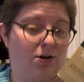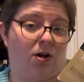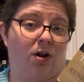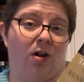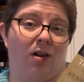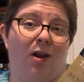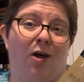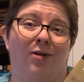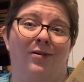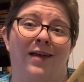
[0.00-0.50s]
a
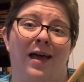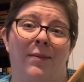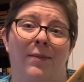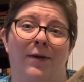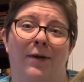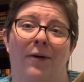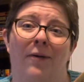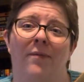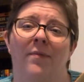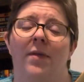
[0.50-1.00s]
long time
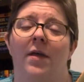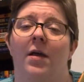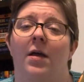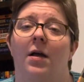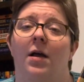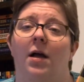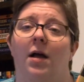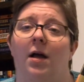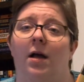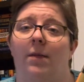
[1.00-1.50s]
ago,
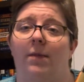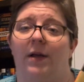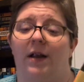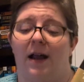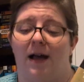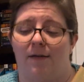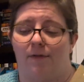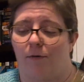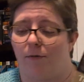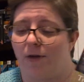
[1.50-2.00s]
and I
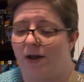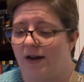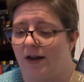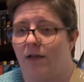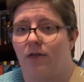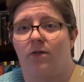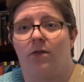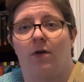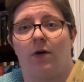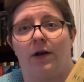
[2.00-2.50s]
haven't read it,
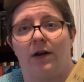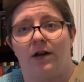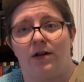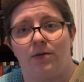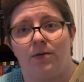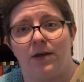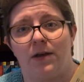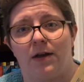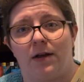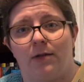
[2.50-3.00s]
so I need to
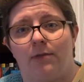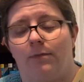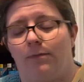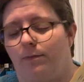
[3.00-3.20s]
read it.